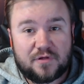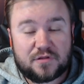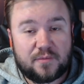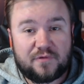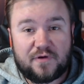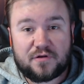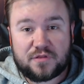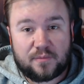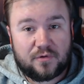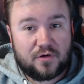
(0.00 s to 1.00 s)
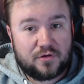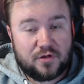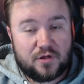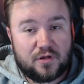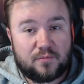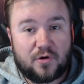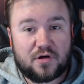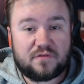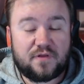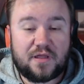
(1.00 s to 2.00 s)
It's going to be very similar to
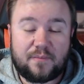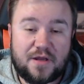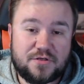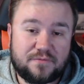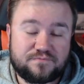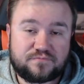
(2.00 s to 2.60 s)
Martinsville, I'd imagine.